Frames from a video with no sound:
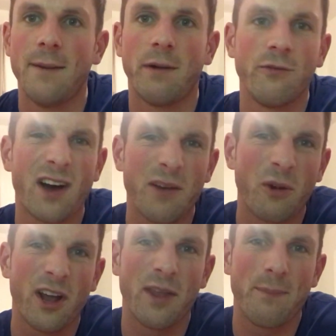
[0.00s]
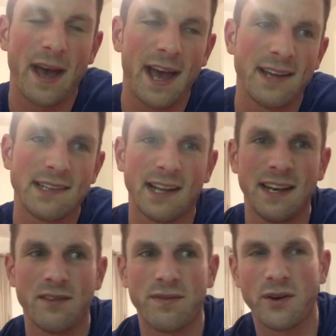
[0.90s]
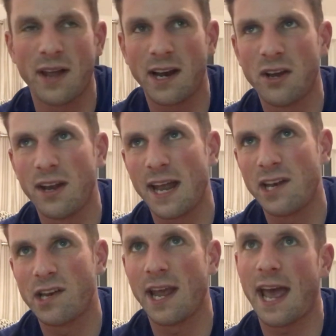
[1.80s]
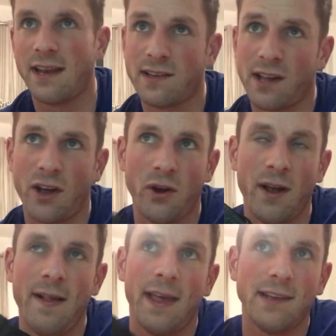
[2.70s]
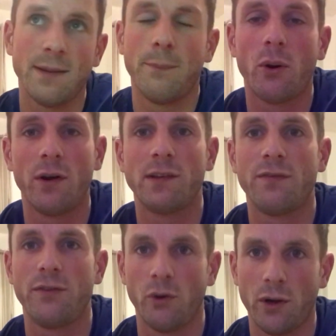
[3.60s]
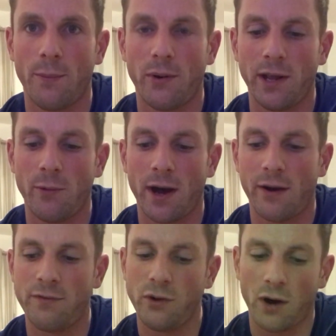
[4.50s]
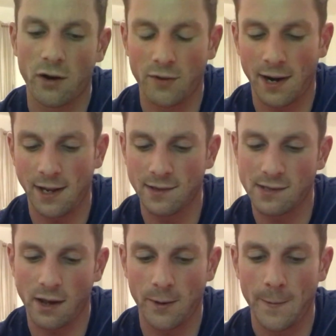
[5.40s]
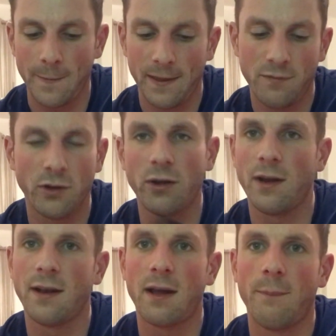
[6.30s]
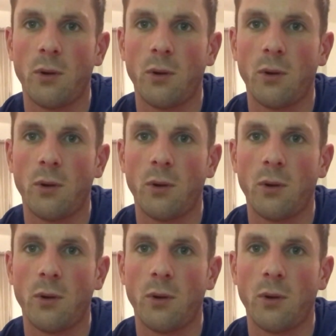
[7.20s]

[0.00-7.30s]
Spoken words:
My run weren't the best. I didn't feel that good energy. So it's important to fuel your body well if you are running. So if you're doing a